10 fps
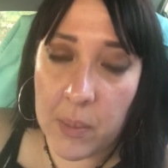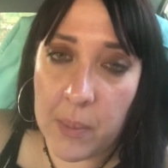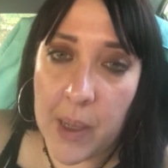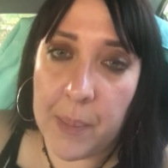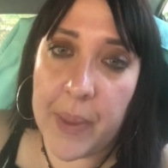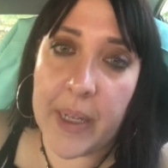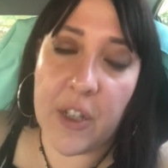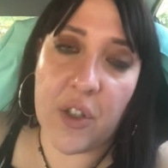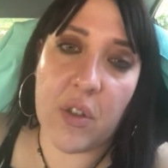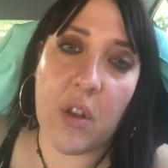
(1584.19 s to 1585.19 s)
My
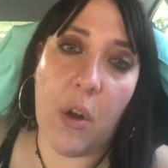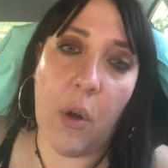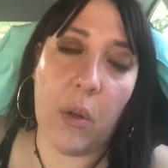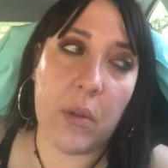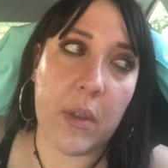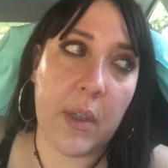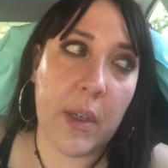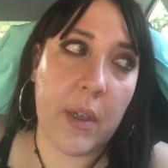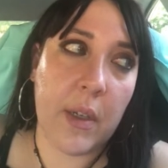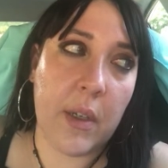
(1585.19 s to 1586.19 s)
page is called
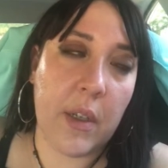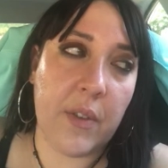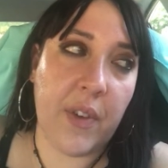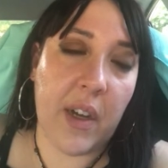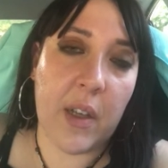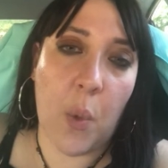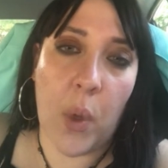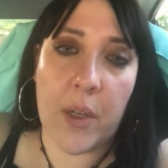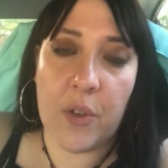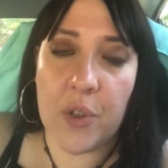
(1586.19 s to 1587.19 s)
Ivana
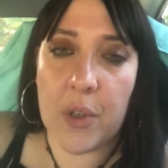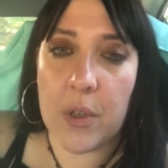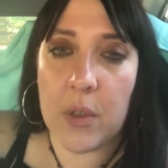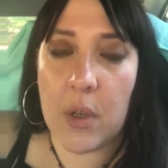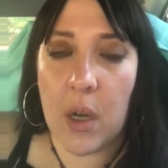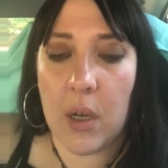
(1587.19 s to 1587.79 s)
Winter